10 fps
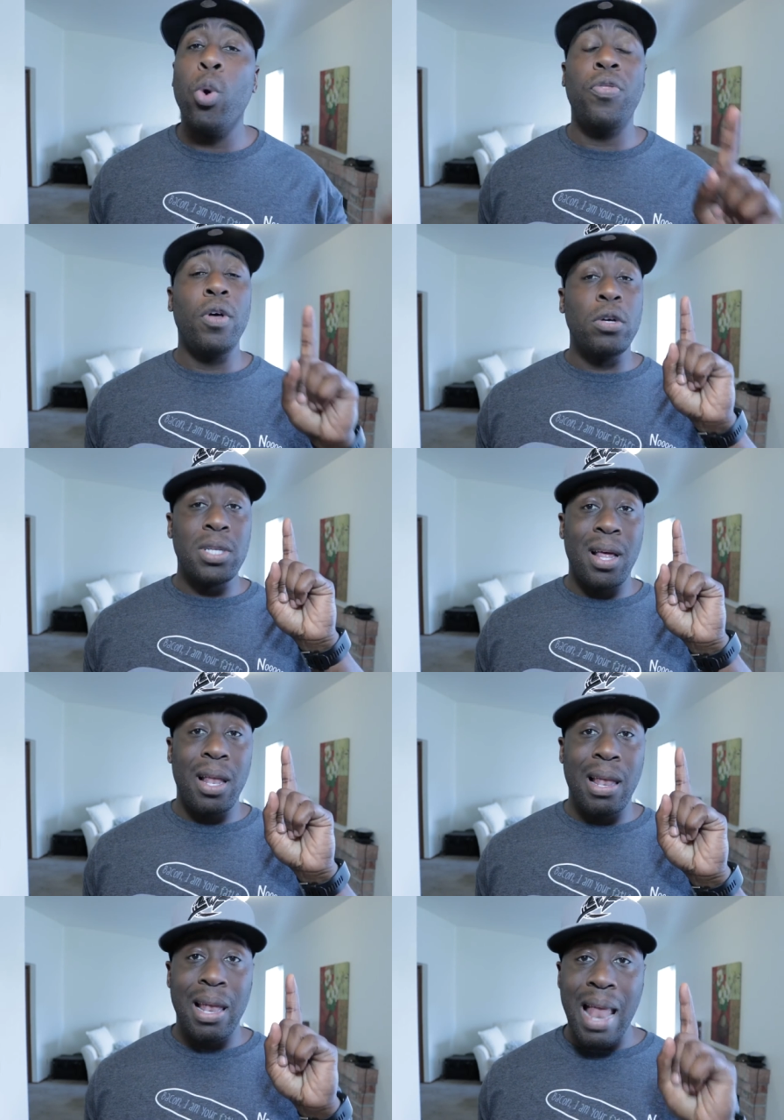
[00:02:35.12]
with those
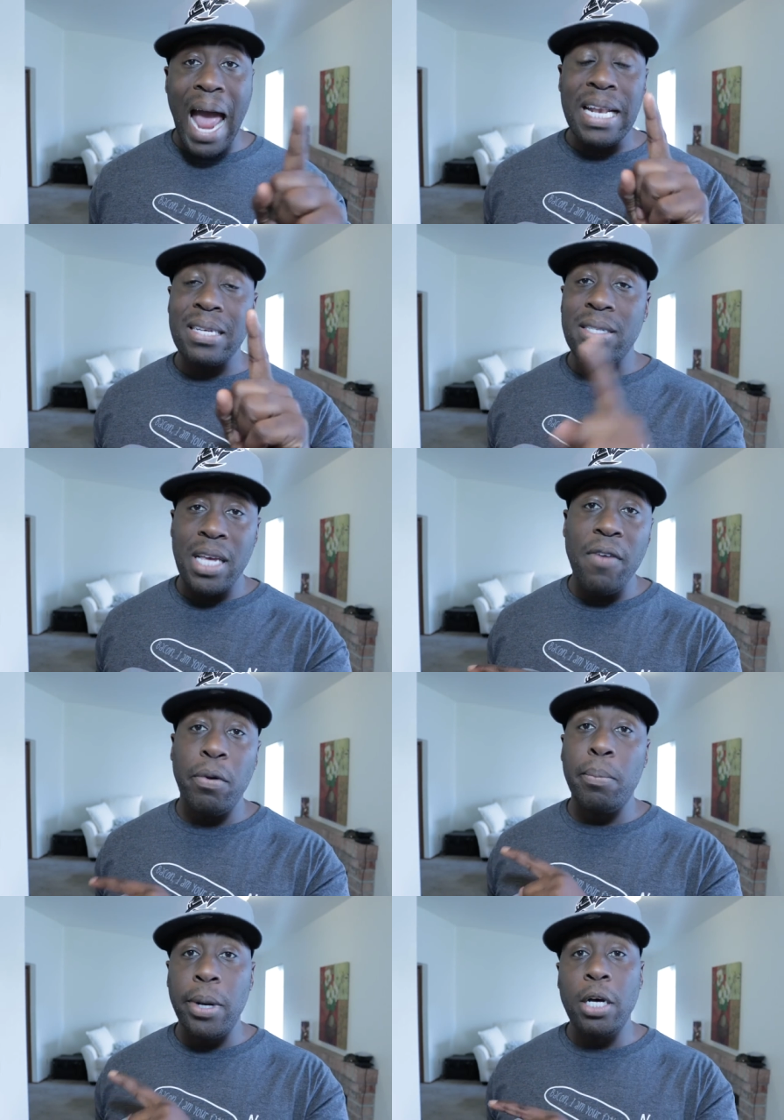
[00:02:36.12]
light
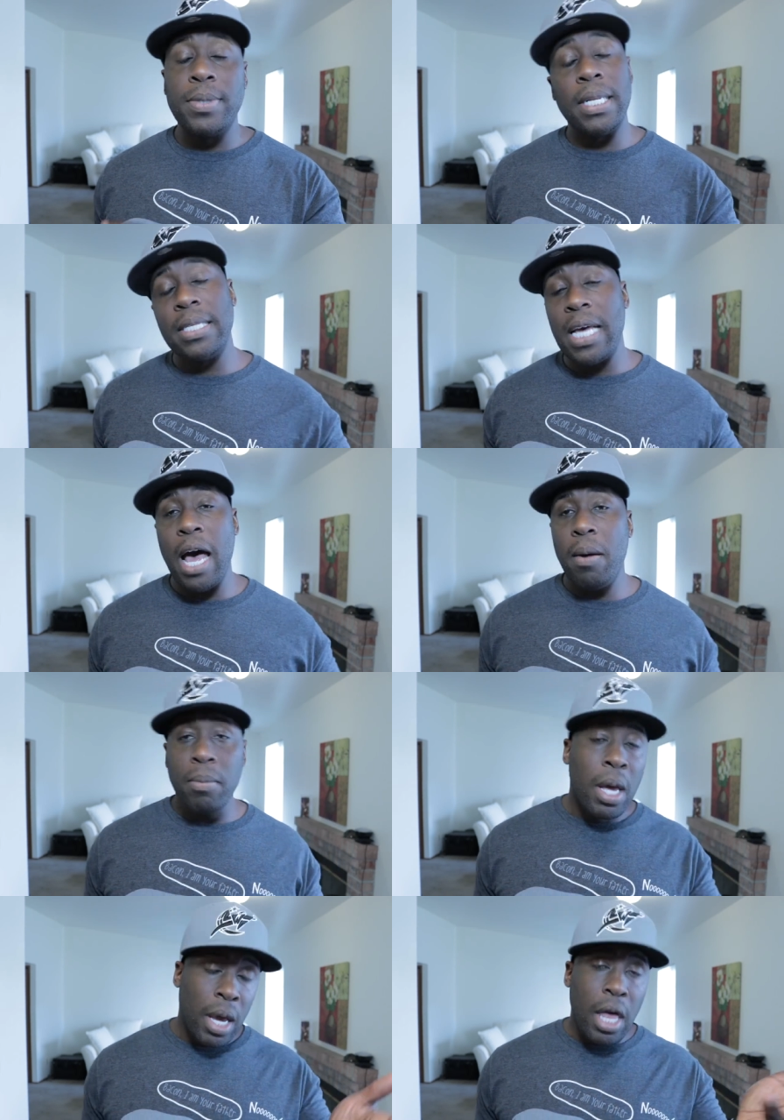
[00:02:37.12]
saving bulbs at the
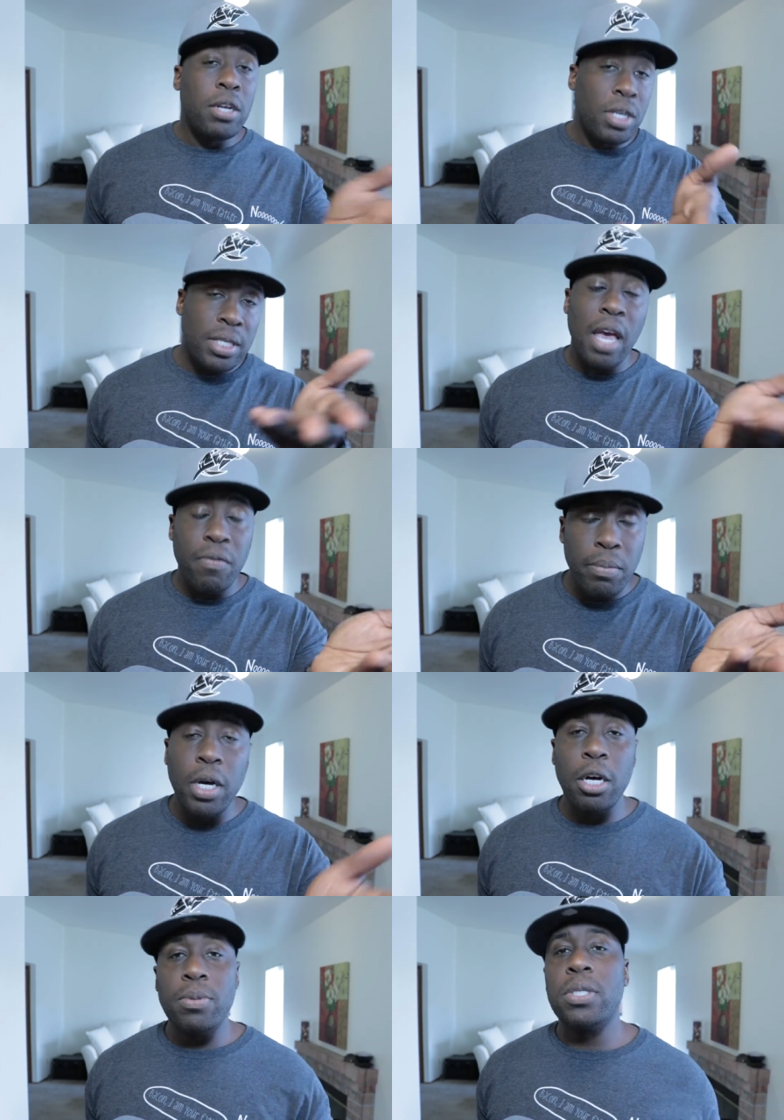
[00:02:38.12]
time, energy saving
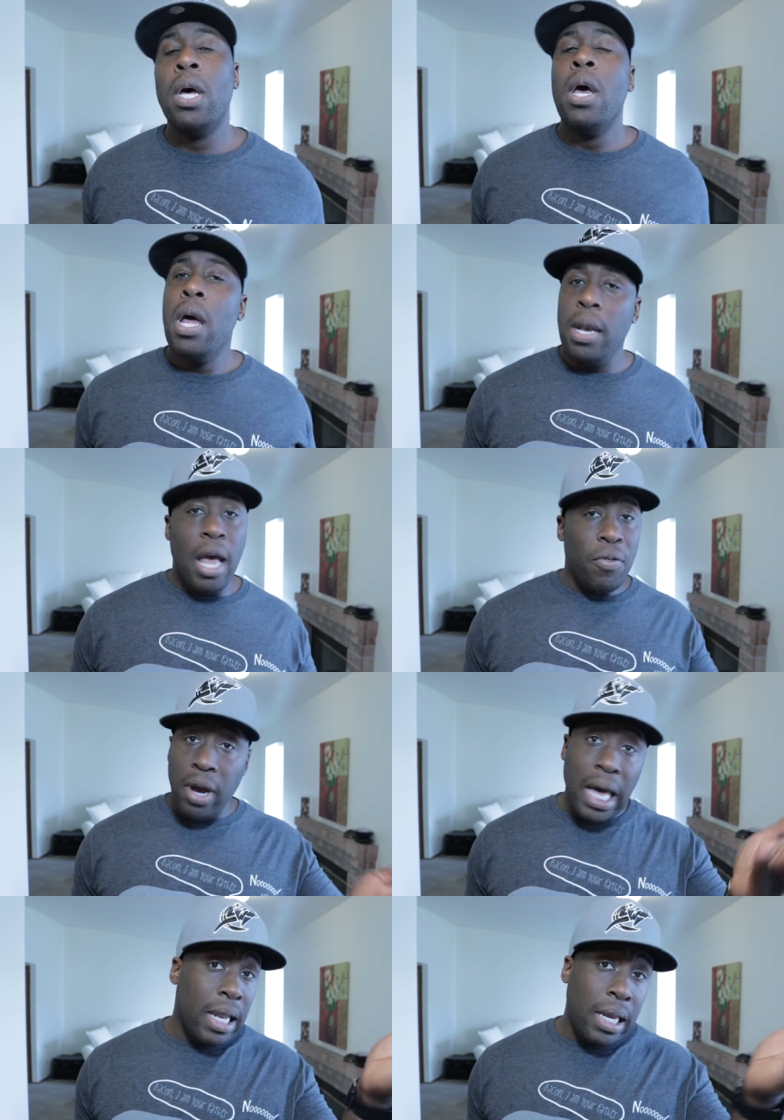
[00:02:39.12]
bulbs. Now
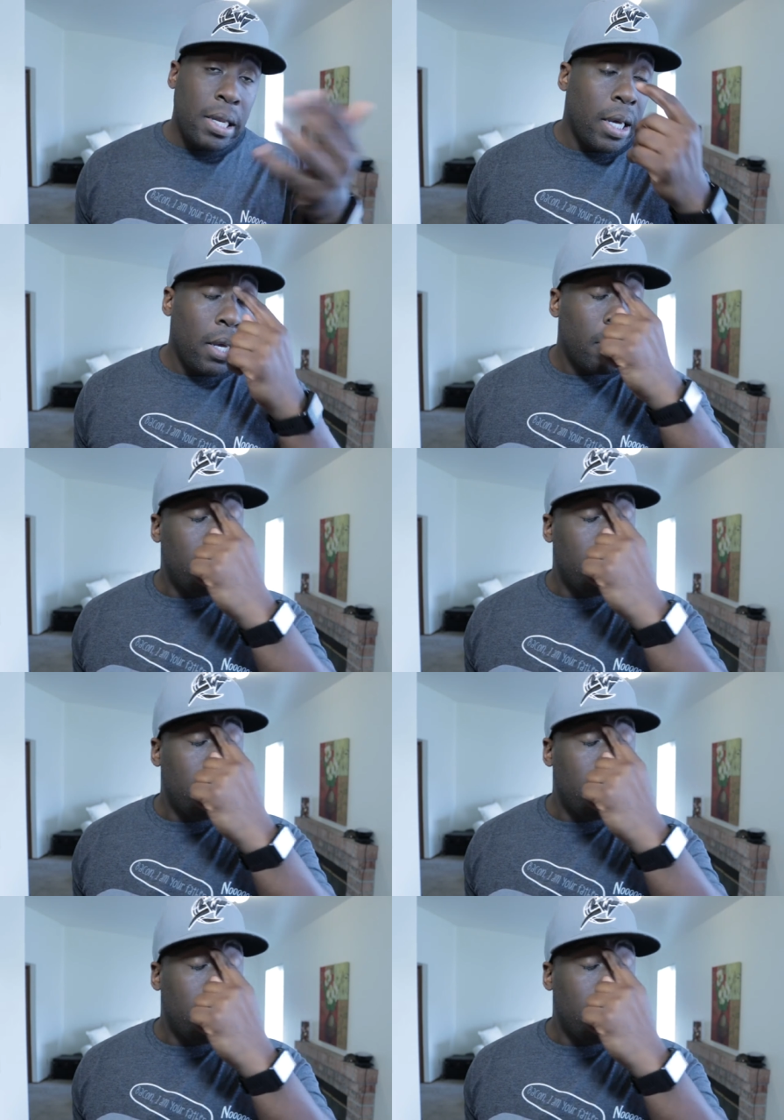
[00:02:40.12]
they're LED.